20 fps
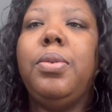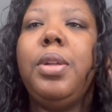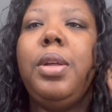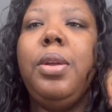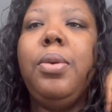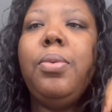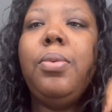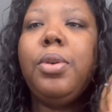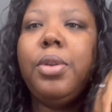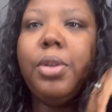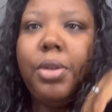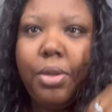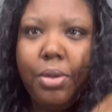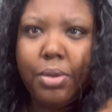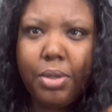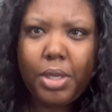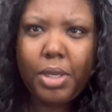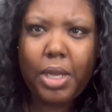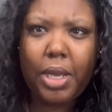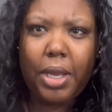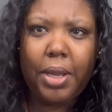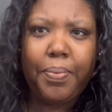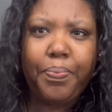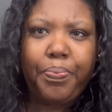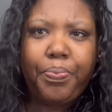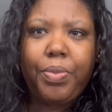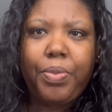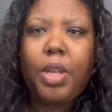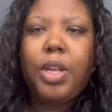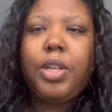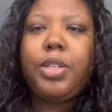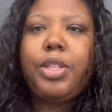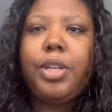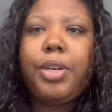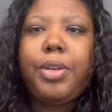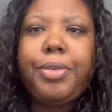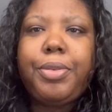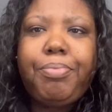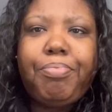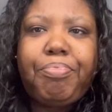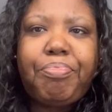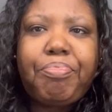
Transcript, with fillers: they want to do today so